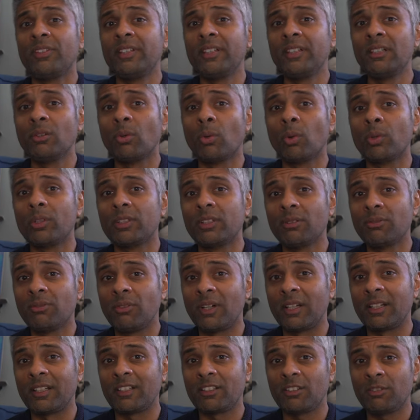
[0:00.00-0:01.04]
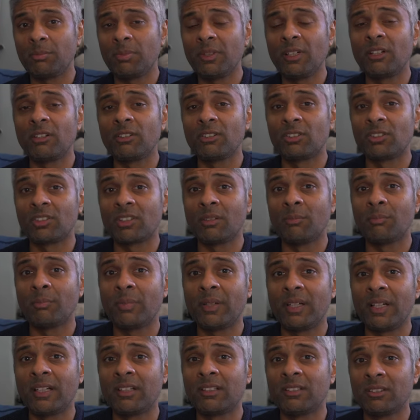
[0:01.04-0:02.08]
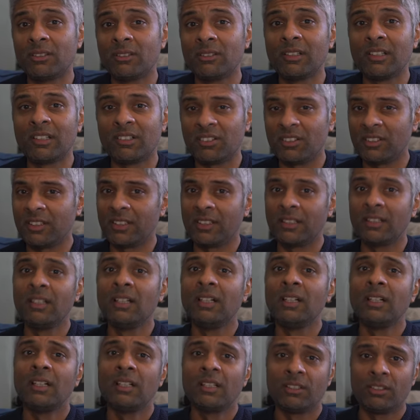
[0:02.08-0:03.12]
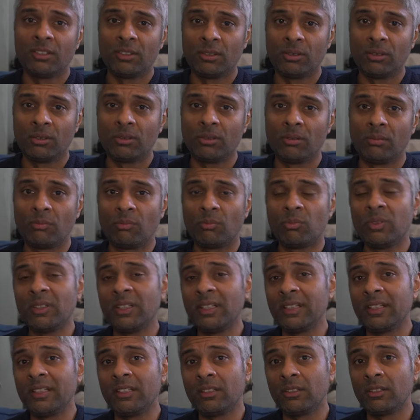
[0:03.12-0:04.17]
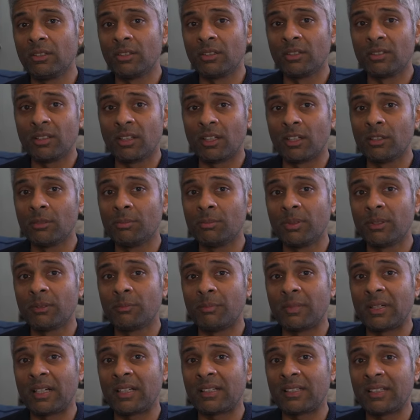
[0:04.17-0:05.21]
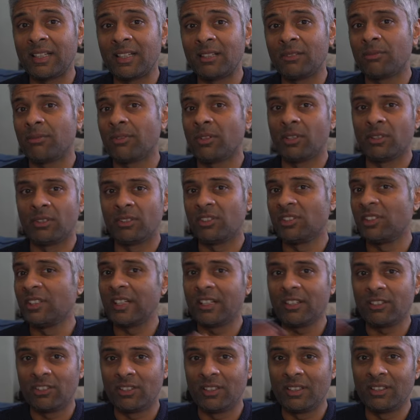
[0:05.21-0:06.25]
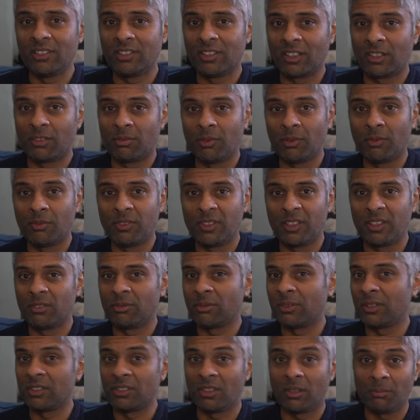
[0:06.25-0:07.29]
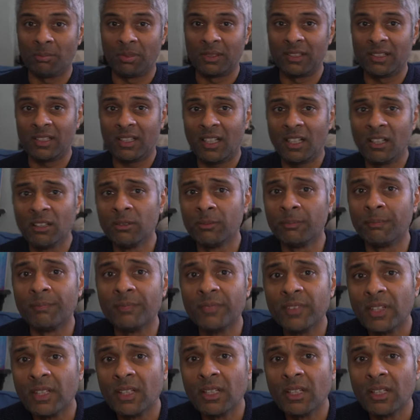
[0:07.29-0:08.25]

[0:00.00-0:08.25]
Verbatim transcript: the audiophile experience compared to listening to really good open backed headphones, the HD650s for example at home.